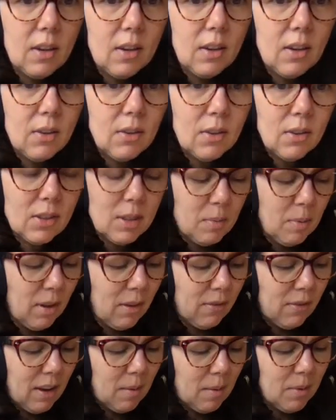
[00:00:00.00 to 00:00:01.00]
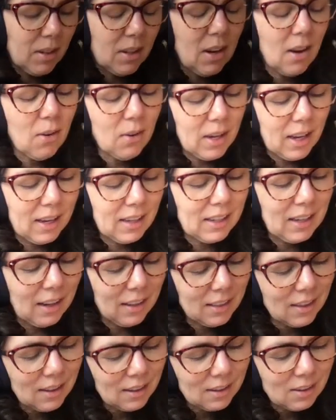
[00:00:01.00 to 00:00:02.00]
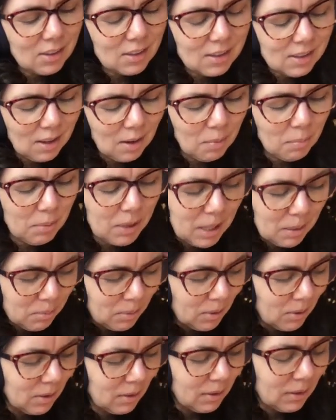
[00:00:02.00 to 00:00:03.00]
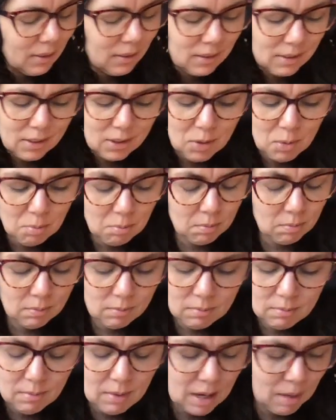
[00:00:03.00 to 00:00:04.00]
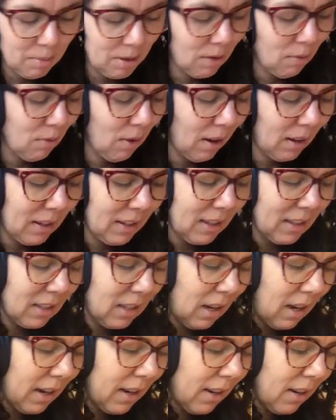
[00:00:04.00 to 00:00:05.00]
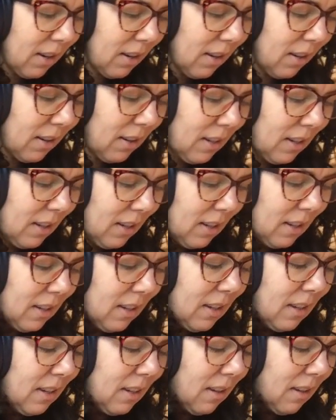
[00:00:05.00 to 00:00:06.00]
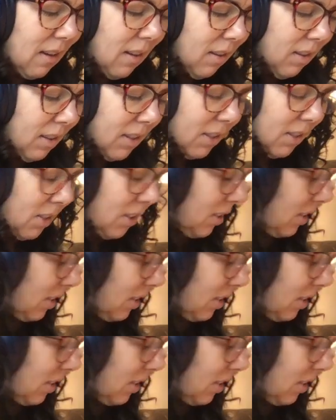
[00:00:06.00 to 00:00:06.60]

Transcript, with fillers: Who knows about fabric? Okay, yeah, there are some people who maybe run an entire college